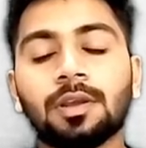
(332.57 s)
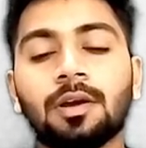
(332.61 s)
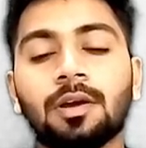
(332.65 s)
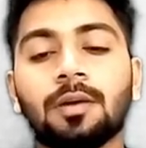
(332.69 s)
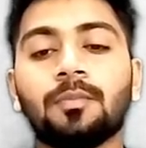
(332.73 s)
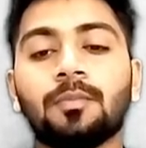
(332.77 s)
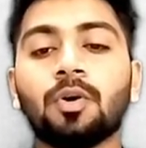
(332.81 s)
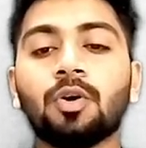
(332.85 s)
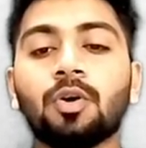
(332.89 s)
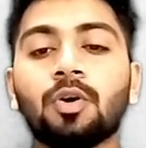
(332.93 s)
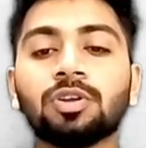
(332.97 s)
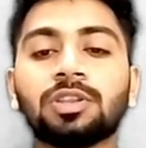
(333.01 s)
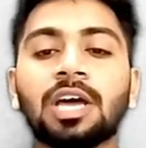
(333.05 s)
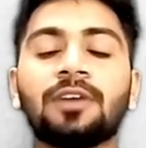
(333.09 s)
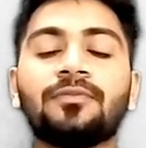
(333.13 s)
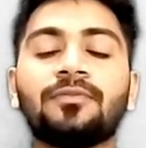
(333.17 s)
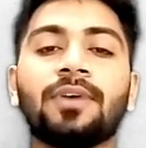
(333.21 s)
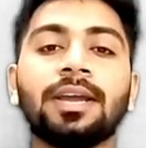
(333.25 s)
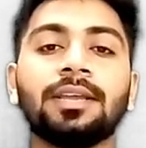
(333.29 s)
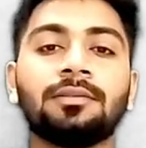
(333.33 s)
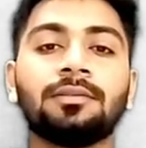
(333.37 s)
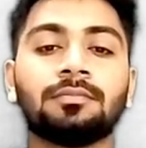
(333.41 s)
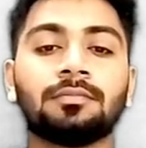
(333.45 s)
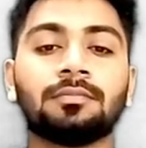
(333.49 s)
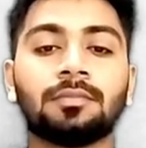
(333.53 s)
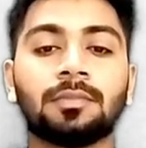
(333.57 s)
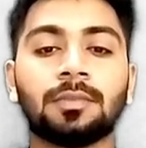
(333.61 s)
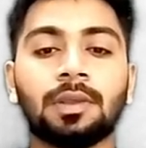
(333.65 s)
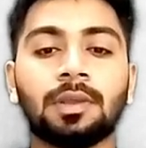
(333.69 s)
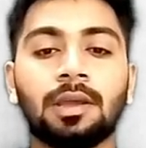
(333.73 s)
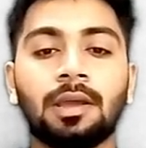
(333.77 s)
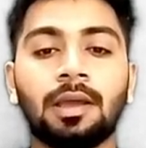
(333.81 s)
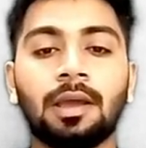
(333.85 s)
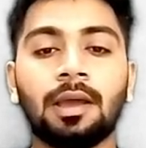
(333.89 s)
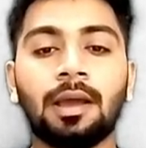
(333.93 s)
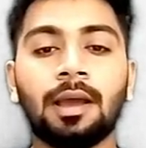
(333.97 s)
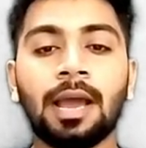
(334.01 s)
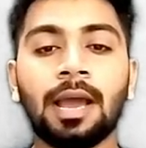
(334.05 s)
Both are fine,
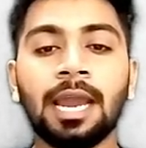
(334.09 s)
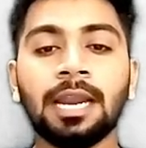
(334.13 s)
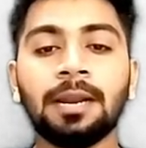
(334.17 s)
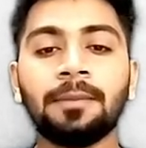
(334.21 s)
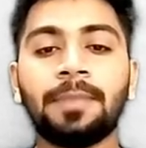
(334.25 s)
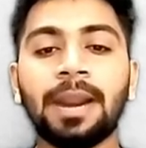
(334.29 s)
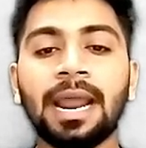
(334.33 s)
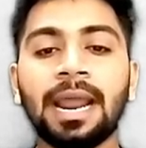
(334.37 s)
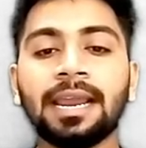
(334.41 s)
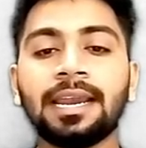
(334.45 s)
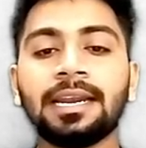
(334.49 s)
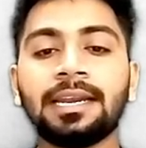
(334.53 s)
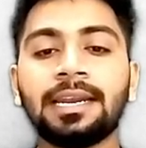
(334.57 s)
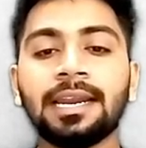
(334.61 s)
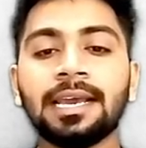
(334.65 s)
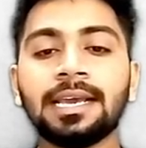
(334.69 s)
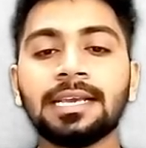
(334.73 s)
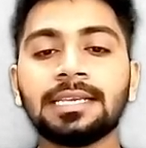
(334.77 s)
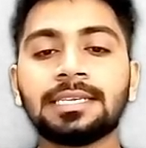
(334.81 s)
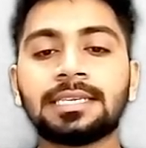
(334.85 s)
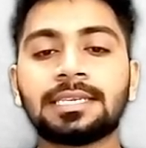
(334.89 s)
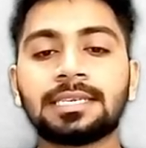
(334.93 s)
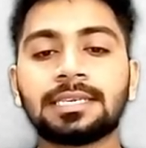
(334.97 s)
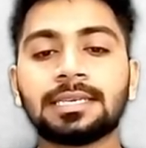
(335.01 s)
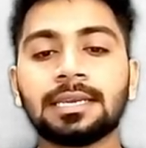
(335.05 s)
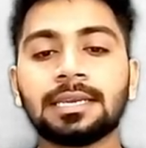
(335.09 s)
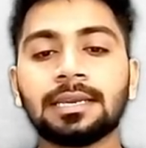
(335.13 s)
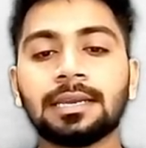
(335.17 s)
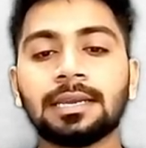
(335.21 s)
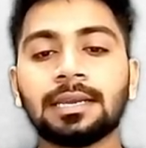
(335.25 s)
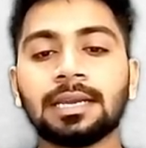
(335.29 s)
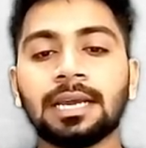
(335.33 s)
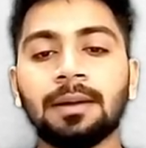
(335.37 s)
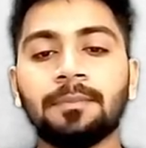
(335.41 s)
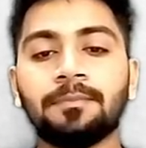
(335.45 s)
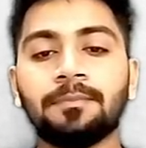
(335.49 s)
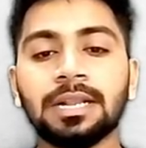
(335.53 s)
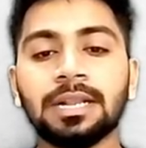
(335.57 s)
and bracket is
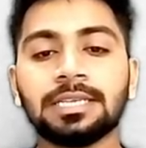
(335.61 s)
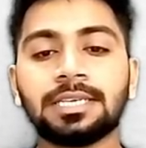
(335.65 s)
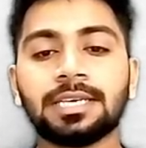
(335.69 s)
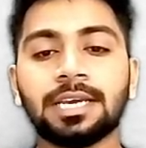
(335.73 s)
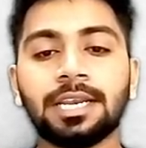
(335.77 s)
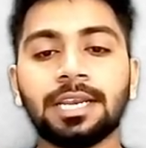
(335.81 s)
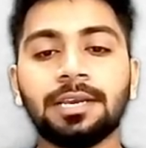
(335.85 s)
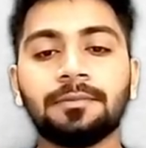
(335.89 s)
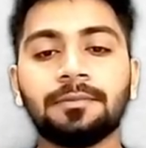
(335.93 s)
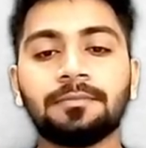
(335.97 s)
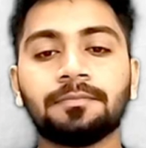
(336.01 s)
compulsory.